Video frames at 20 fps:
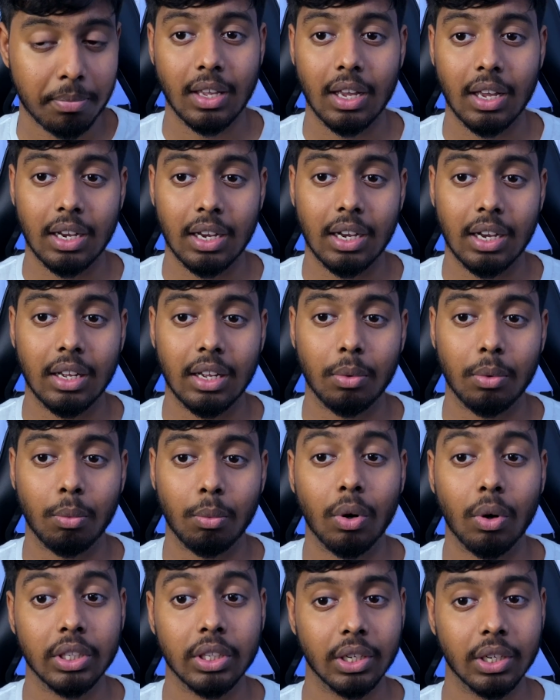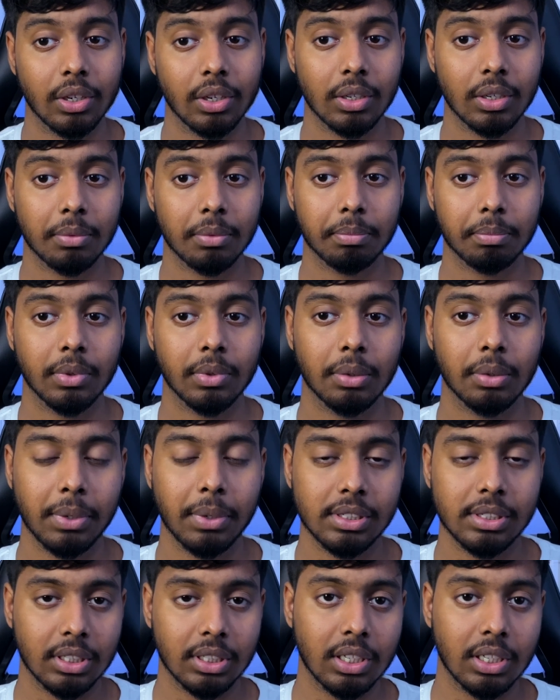Uh, what they're gonna
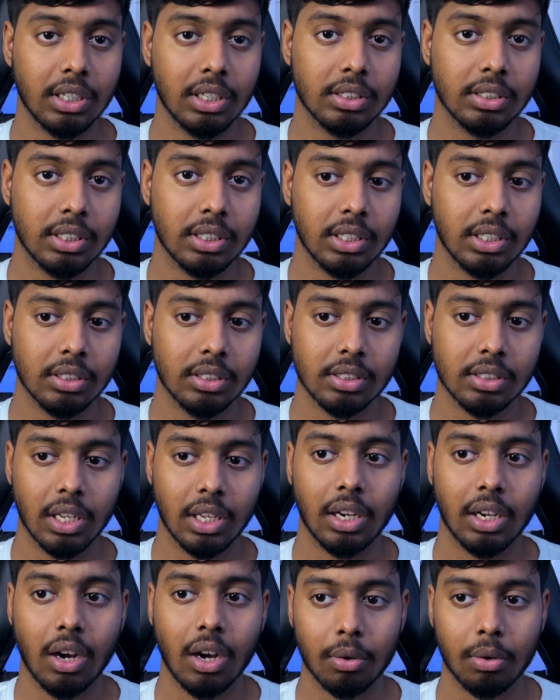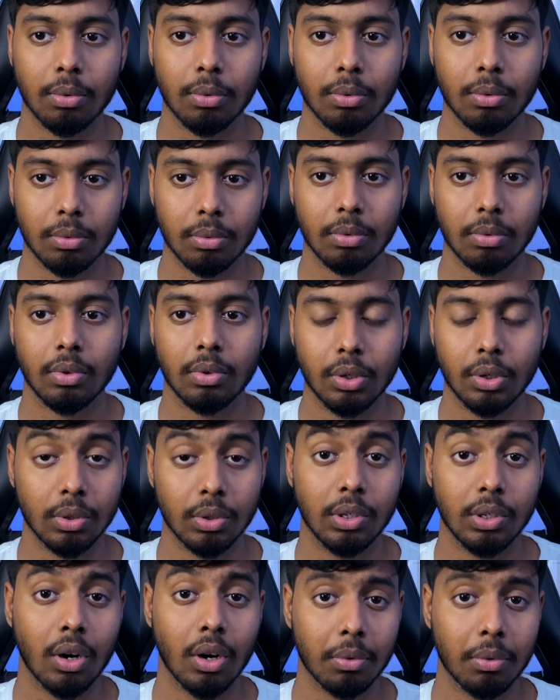basically see is like how good
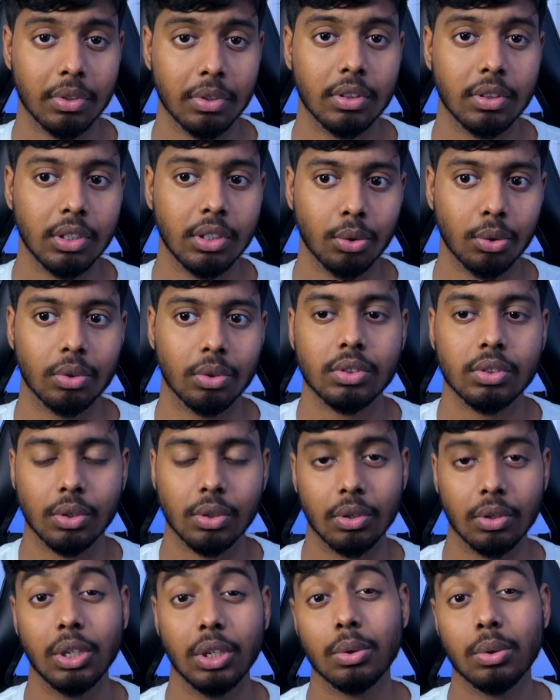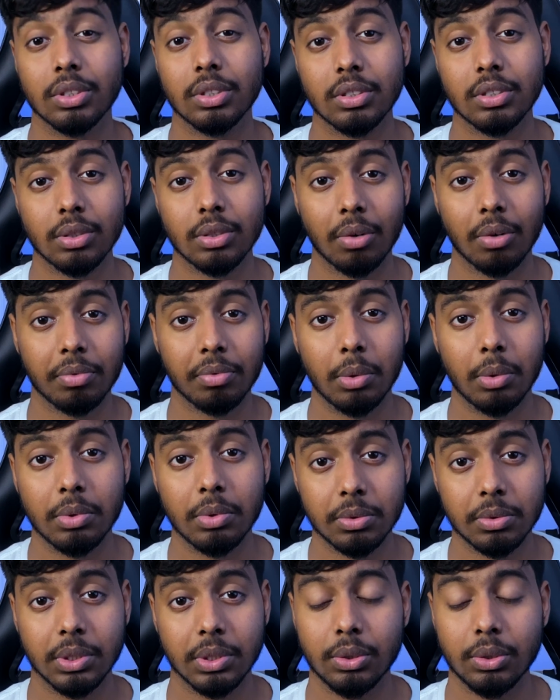you are with Nuke. So Nuke is a software
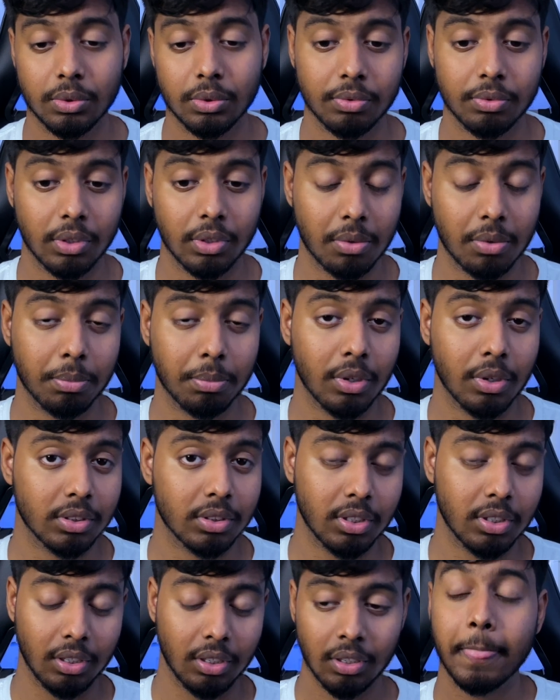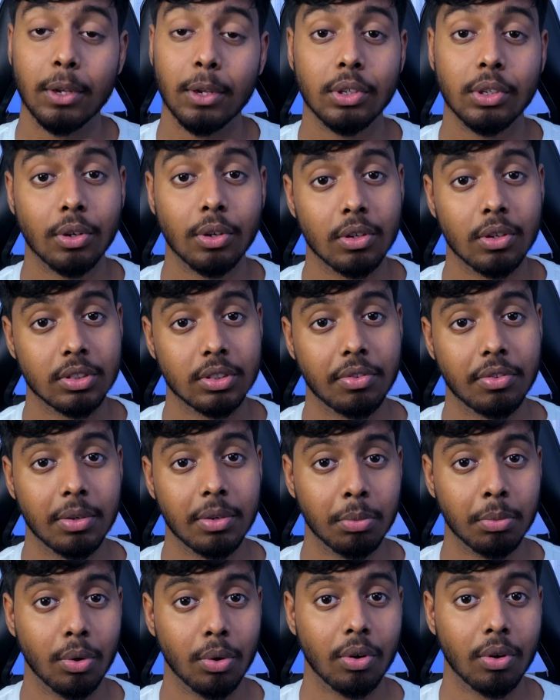which we use for compositing. You need to concentrate
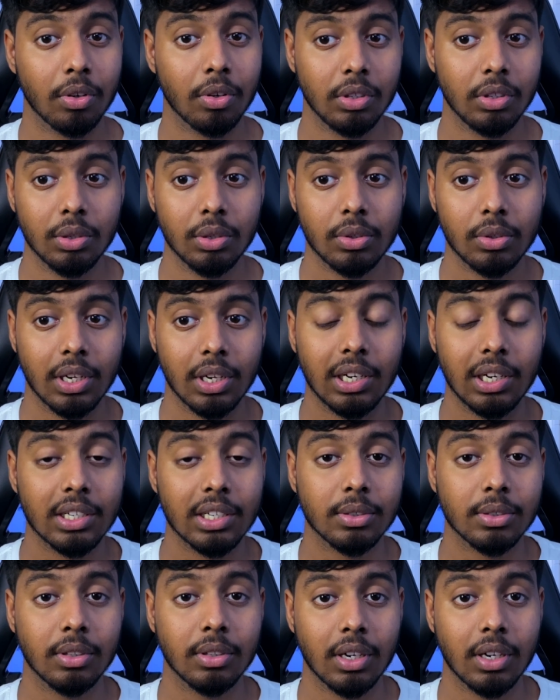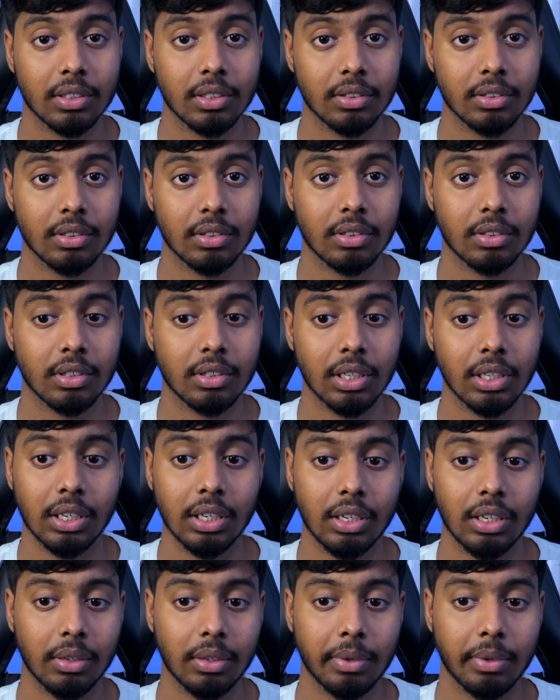more on Nuke and less on the other
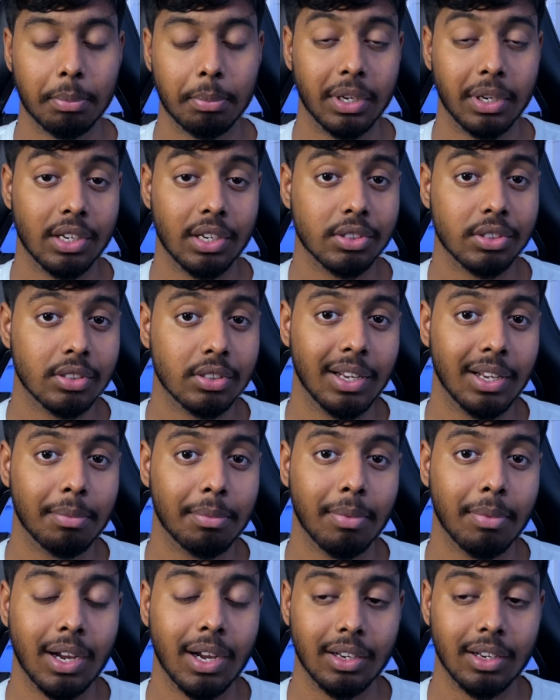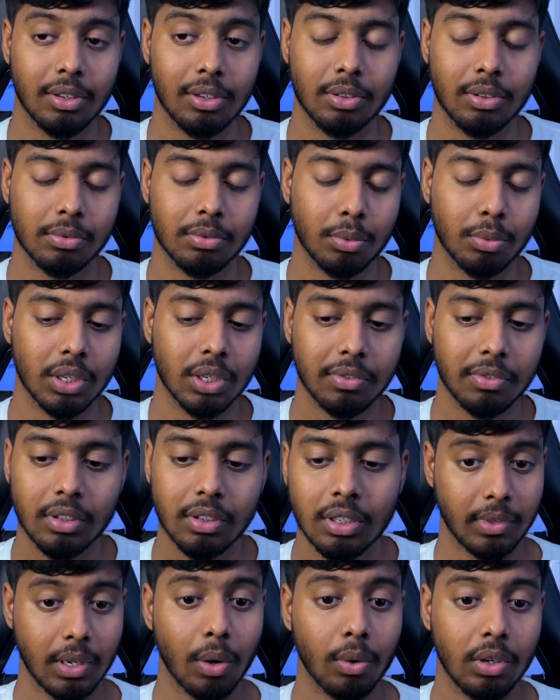uh, applications like Maya or
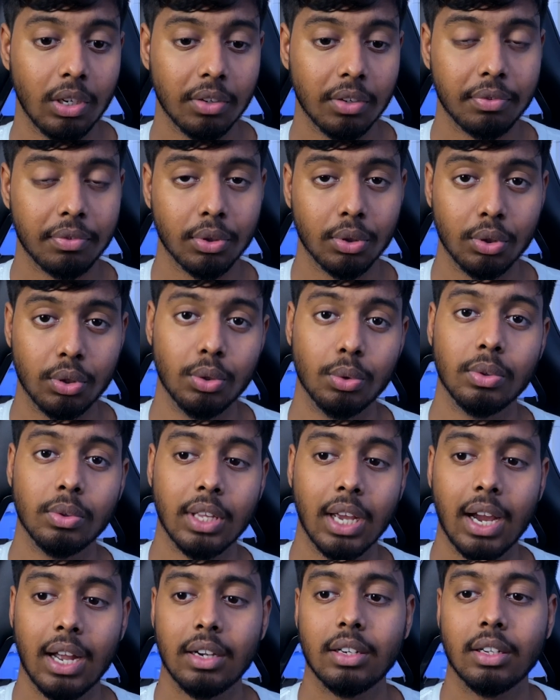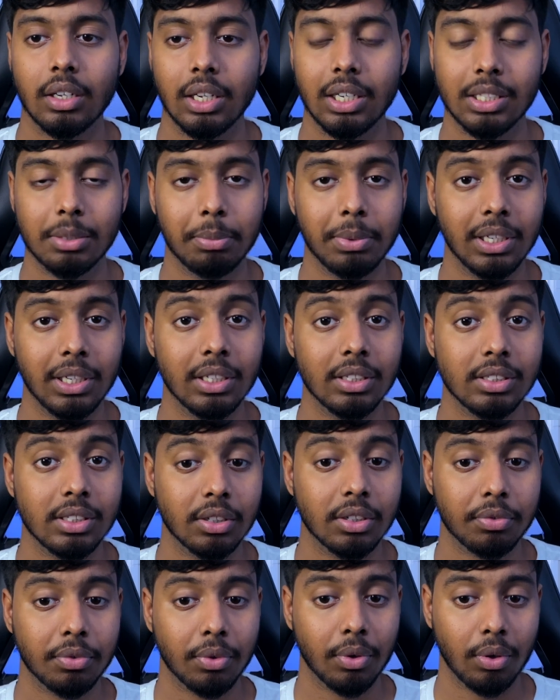whatever. Only if you do that, it'd be
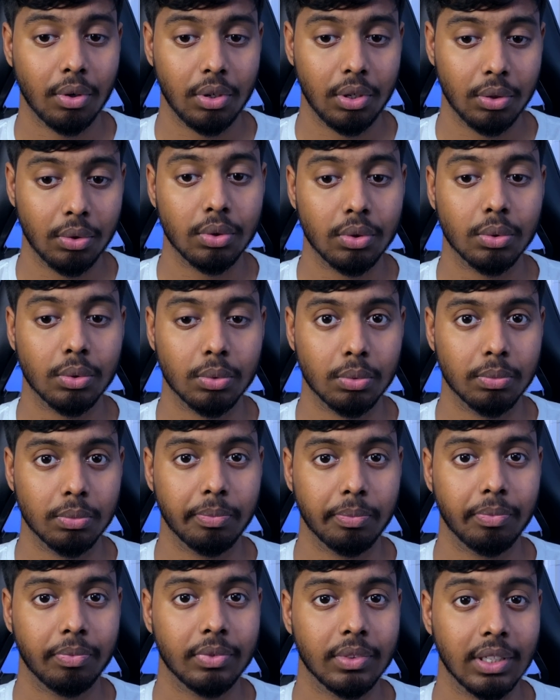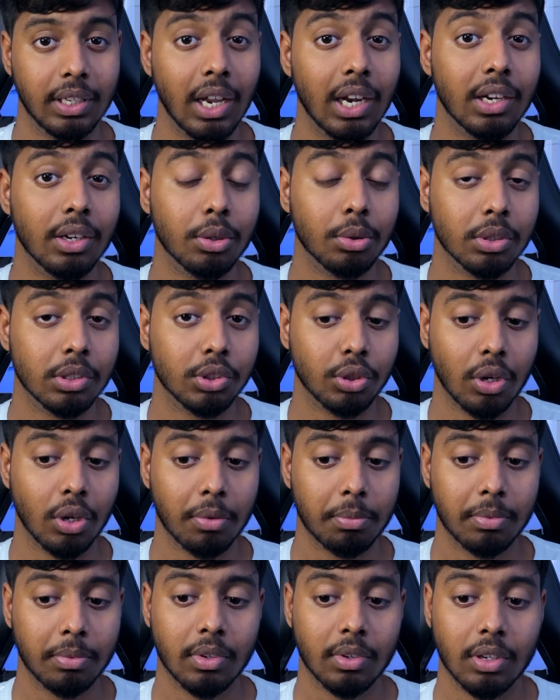easier for you to get into a
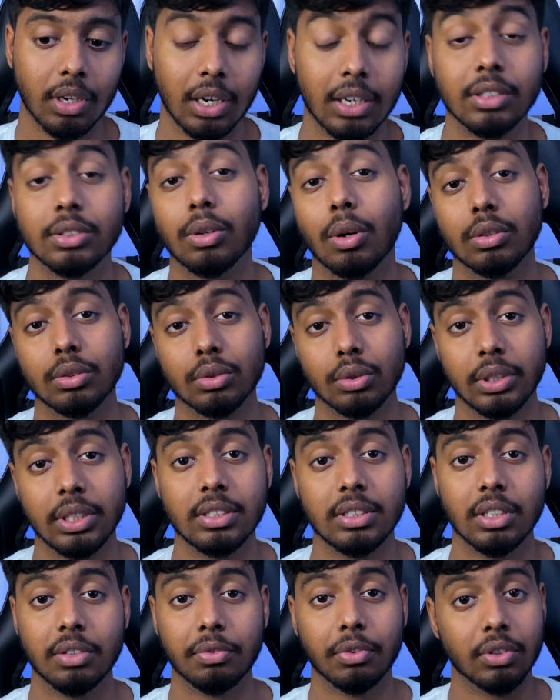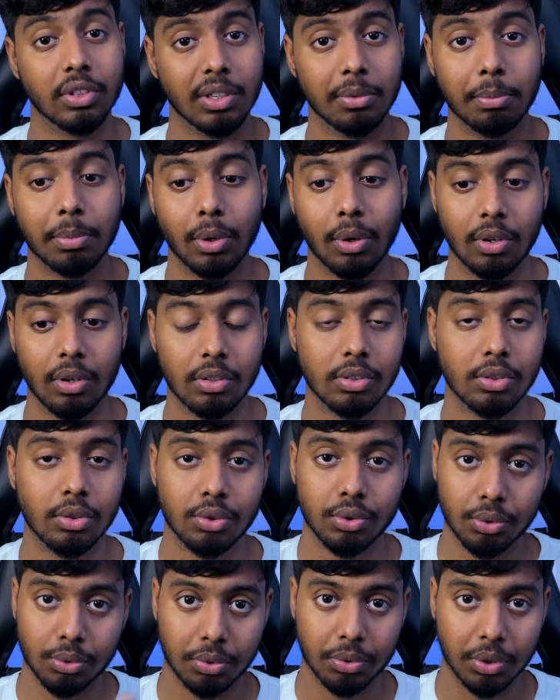job and it's also easier for the employer to
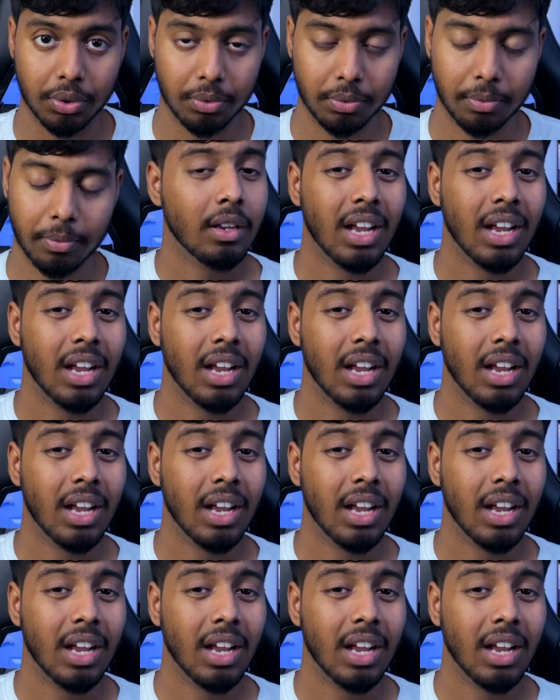choose you.